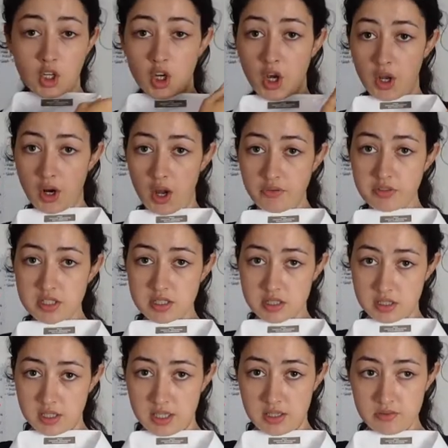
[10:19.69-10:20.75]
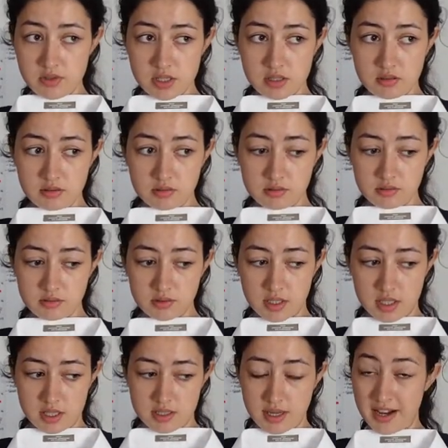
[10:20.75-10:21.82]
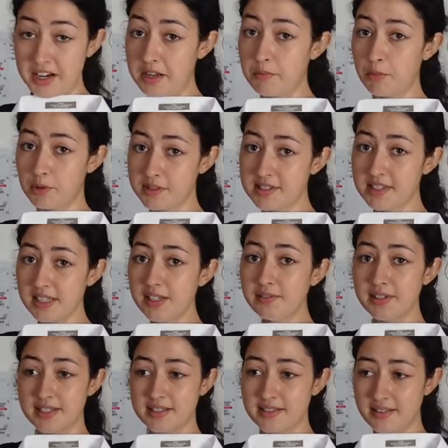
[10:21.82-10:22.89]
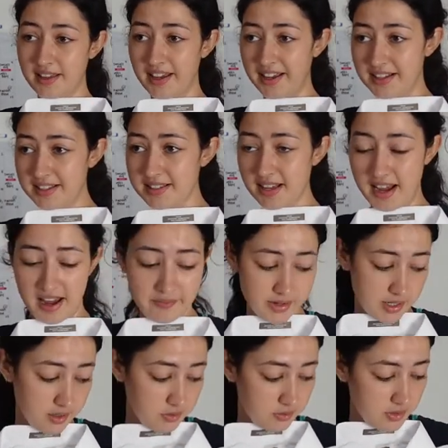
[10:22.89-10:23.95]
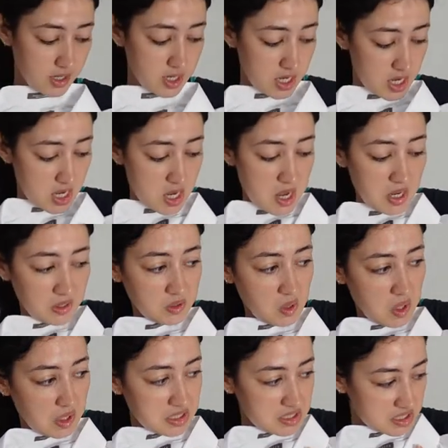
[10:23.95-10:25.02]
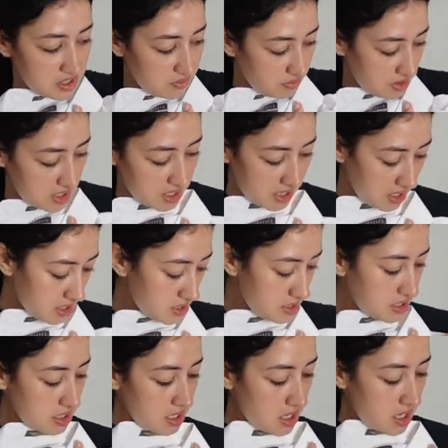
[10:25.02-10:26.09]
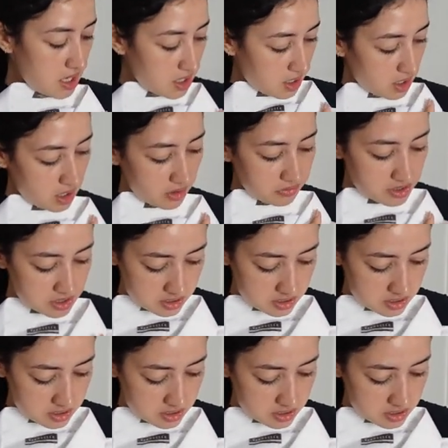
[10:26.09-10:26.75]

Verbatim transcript: cut off the sleeves because I need more sleeveless things. I have enough long sleeve things. Cut off the